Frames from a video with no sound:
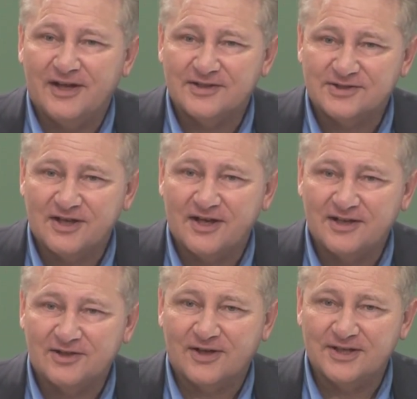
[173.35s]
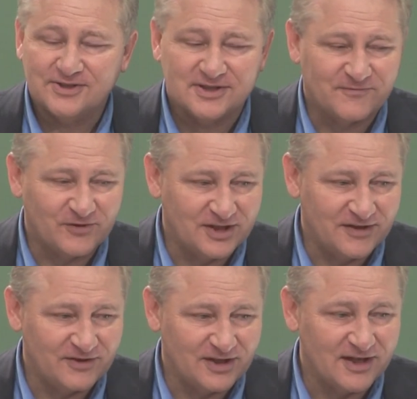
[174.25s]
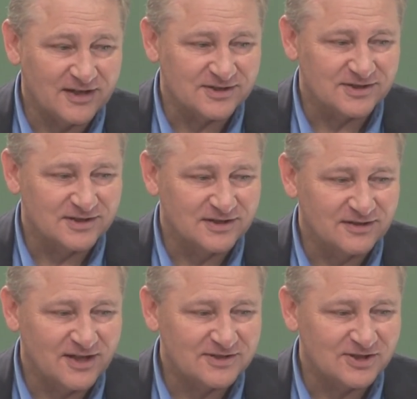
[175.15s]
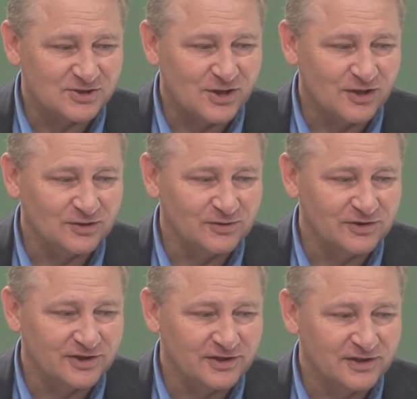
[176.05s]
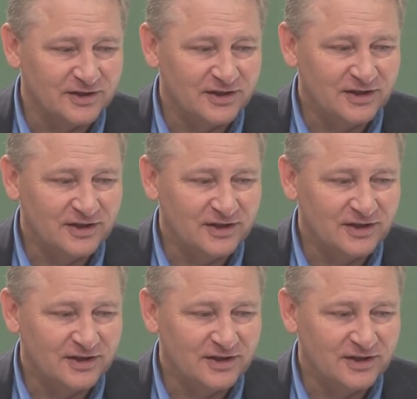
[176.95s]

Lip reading: as God in Christ has forgiven us. That's a tall order.